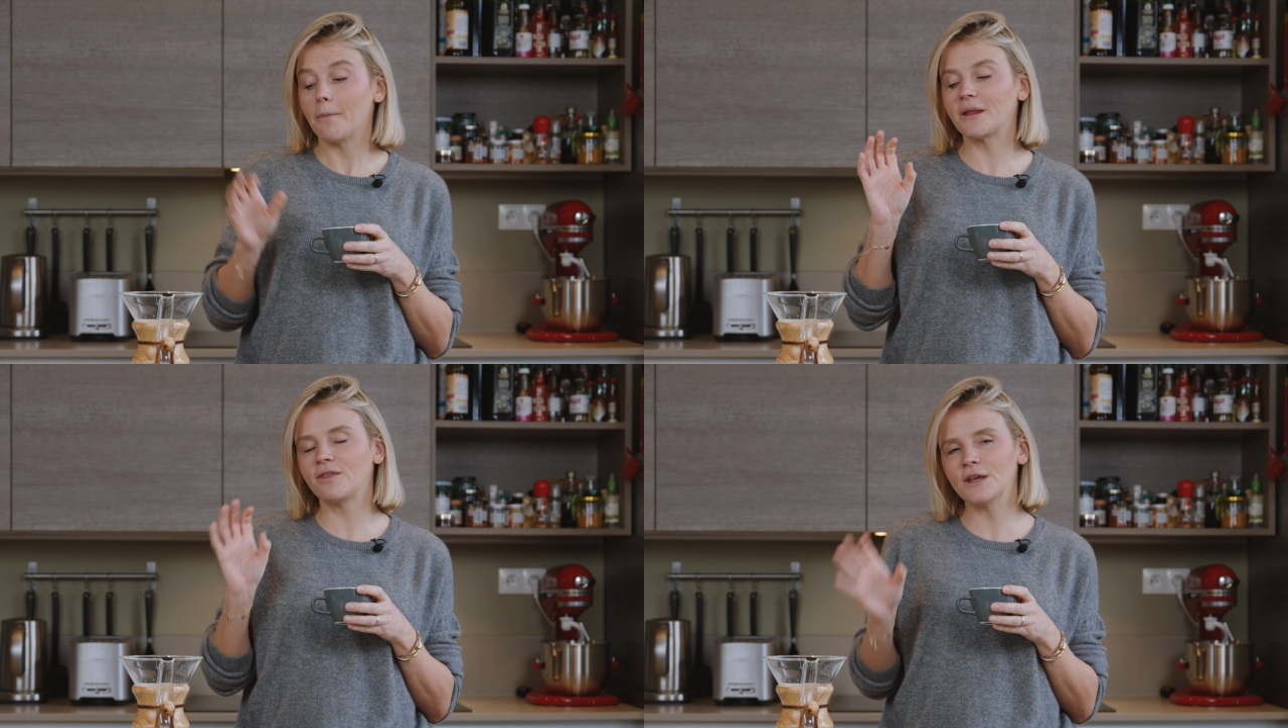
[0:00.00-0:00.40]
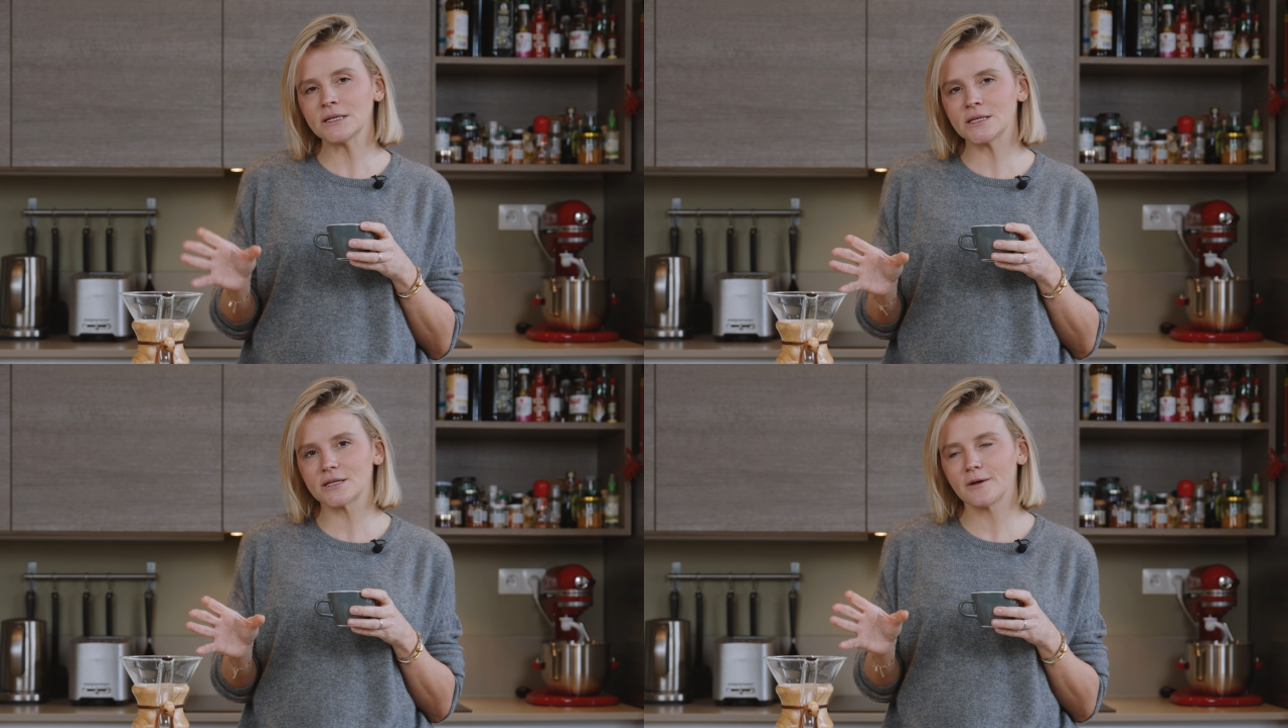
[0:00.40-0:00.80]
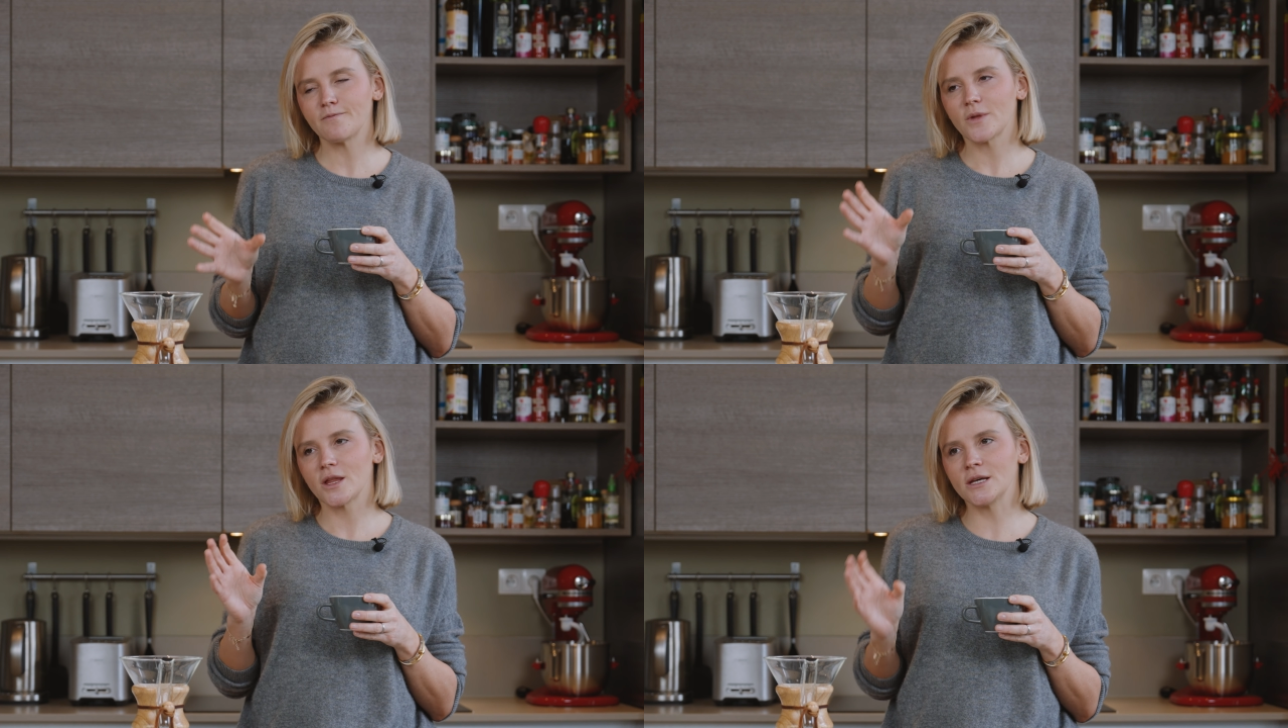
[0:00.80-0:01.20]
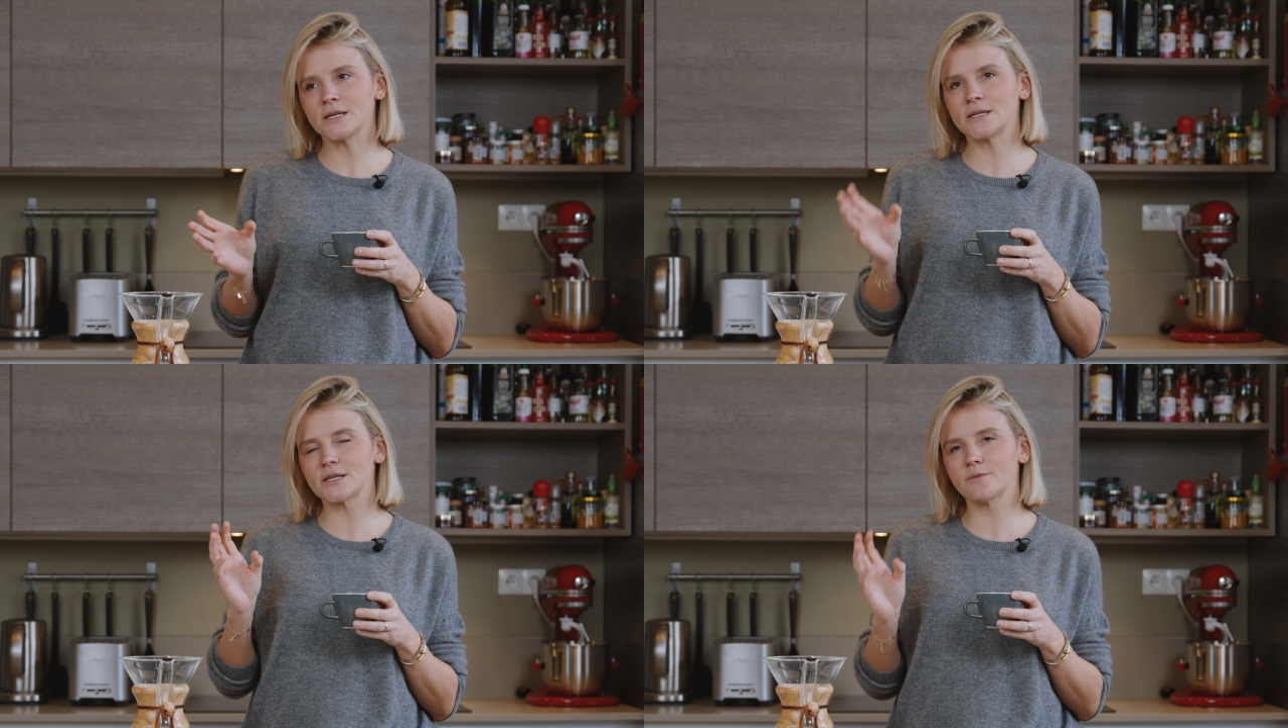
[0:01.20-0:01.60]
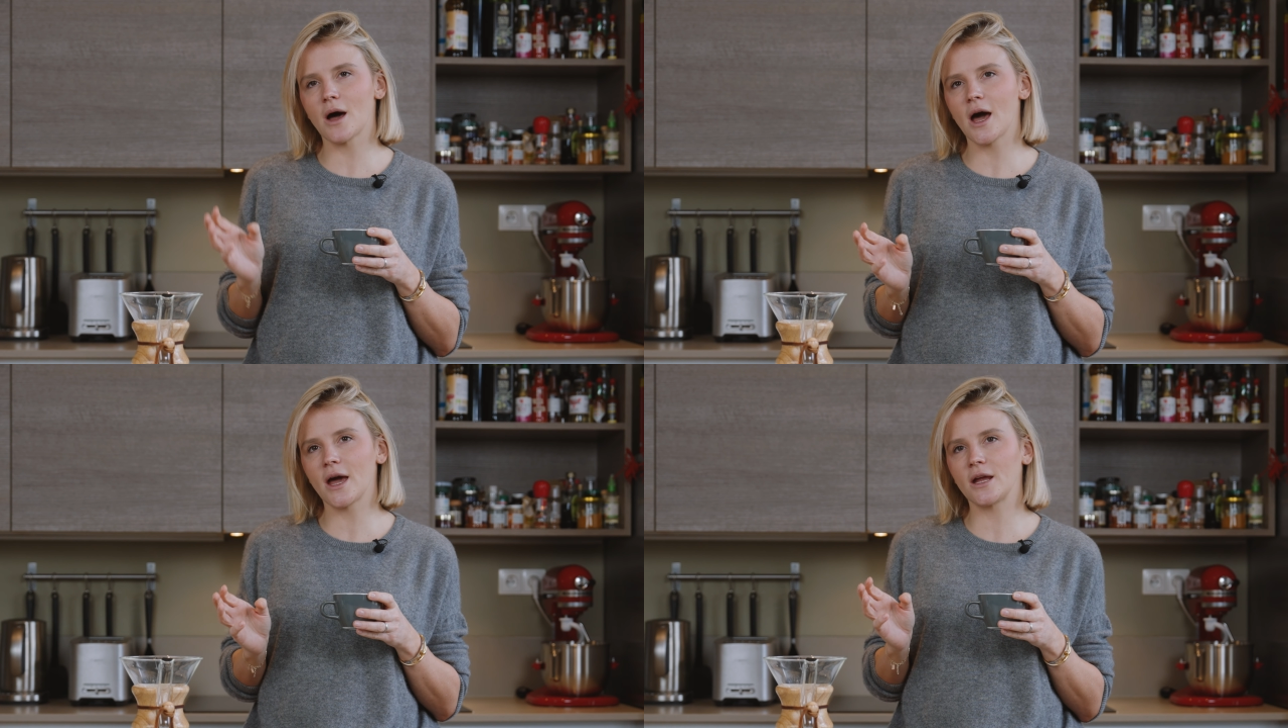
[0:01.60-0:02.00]
But this is
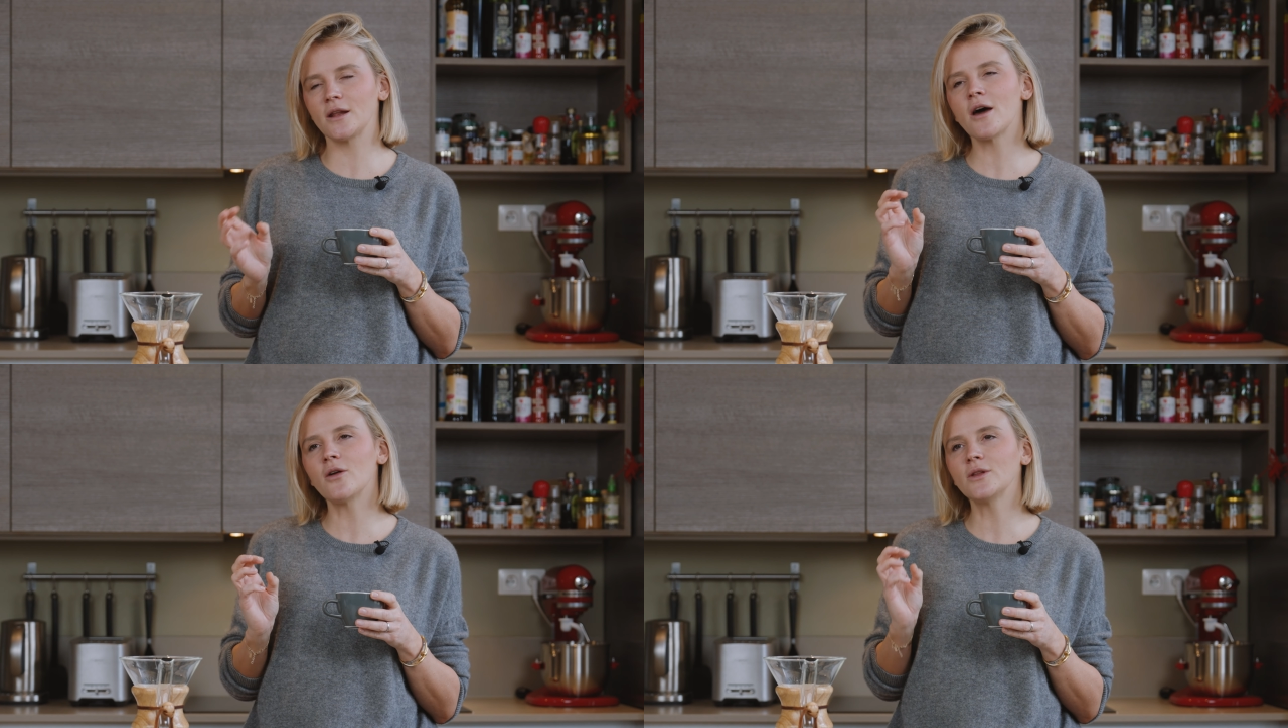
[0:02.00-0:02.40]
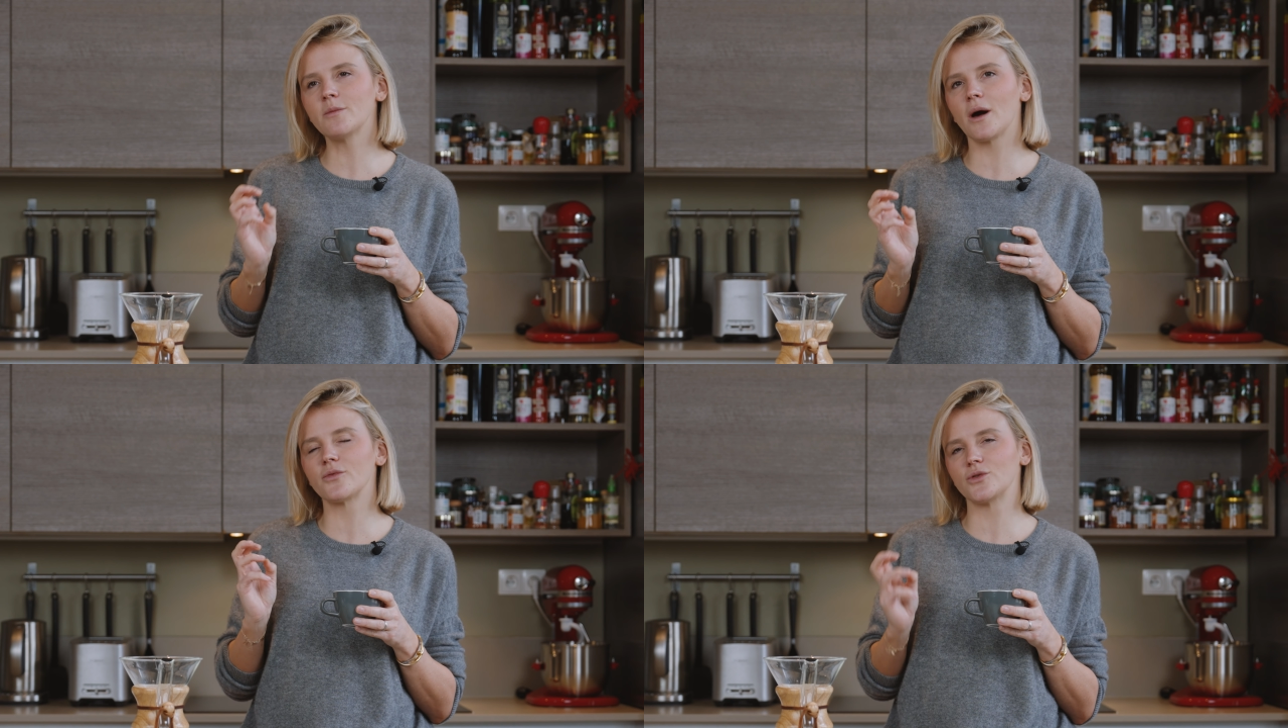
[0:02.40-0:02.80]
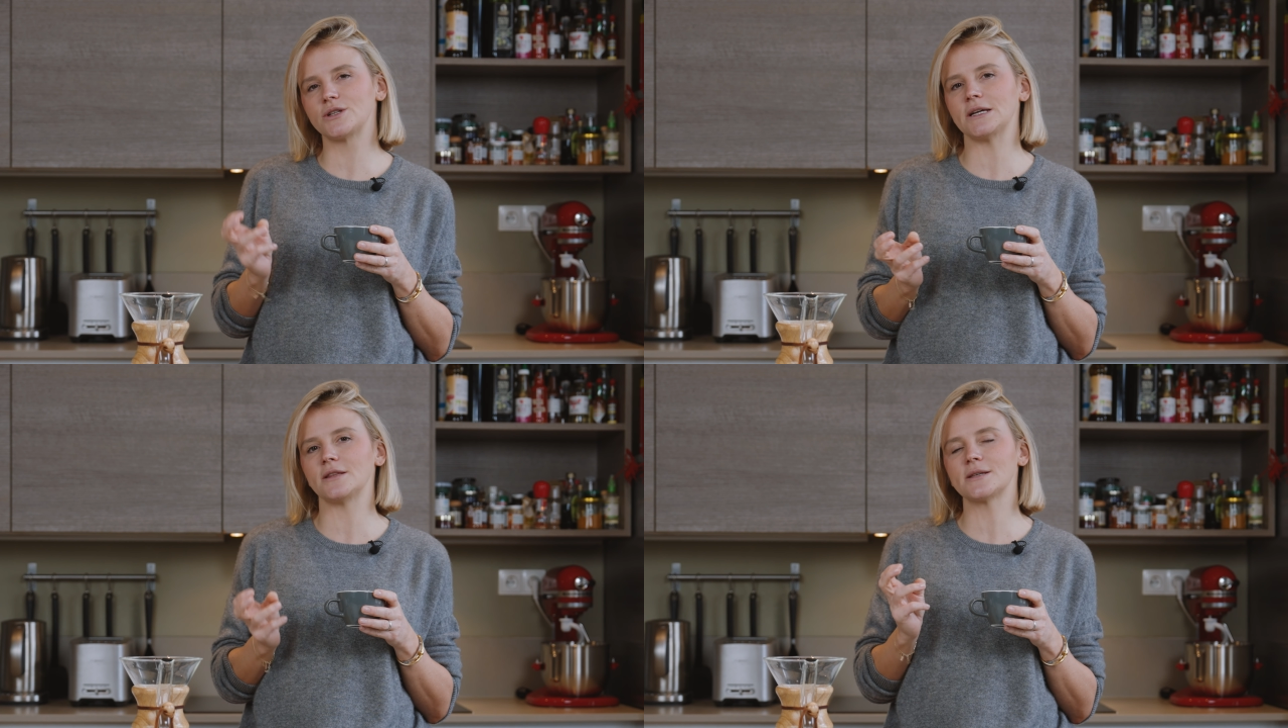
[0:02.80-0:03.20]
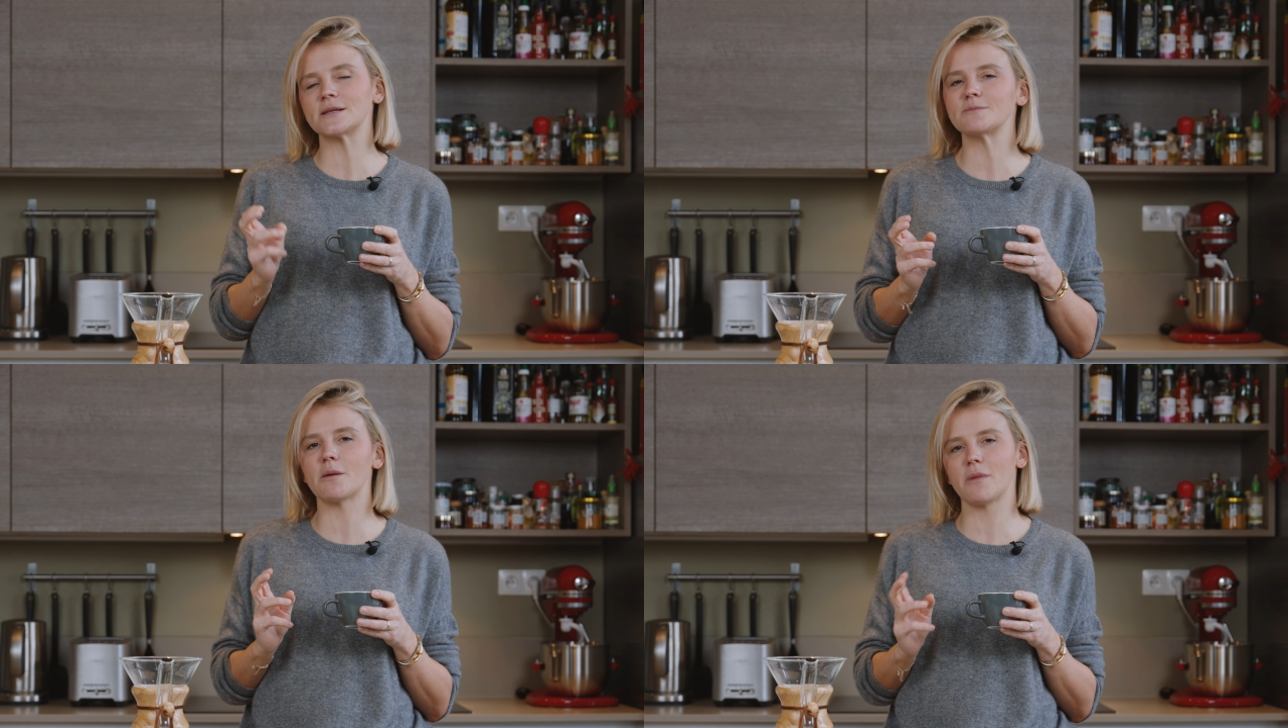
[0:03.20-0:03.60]
not only my routine, this is my